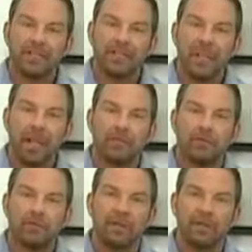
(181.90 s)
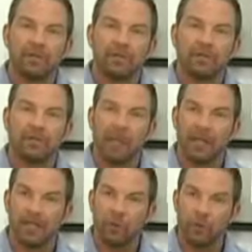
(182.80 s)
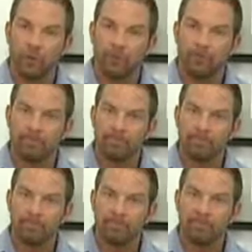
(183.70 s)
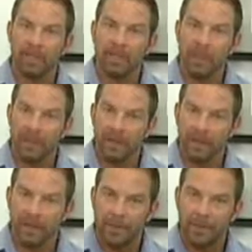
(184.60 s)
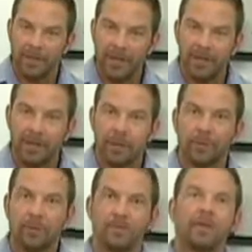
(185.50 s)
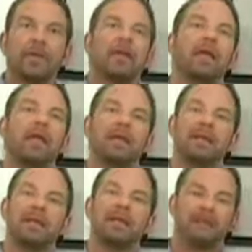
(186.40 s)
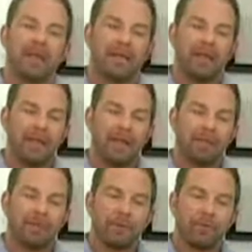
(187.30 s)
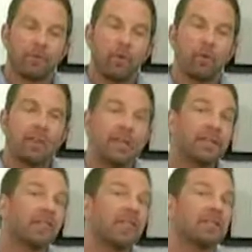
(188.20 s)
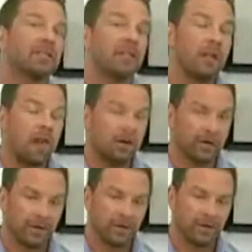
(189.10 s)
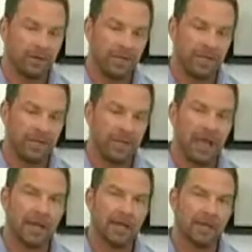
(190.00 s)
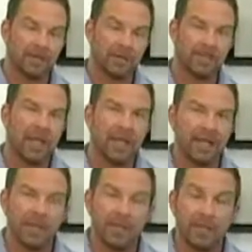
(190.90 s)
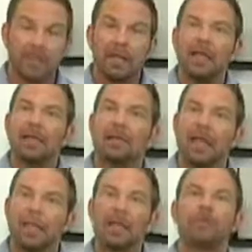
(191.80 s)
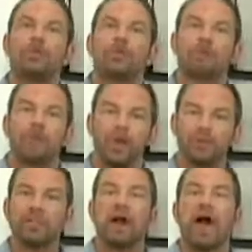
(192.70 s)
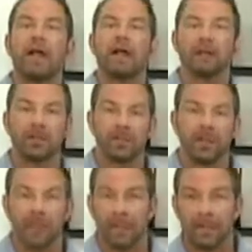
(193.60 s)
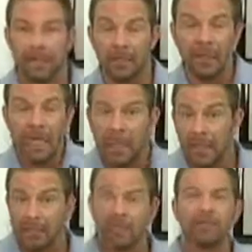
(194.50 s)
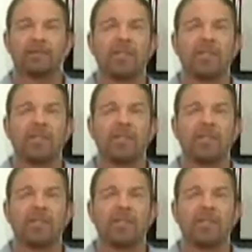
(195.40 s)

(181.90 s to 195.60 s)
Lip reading: testosterone levels in the womb. In particular, it means that if your fourth digit is longer than your second digit, then that means you were exposed to higher circulating levels of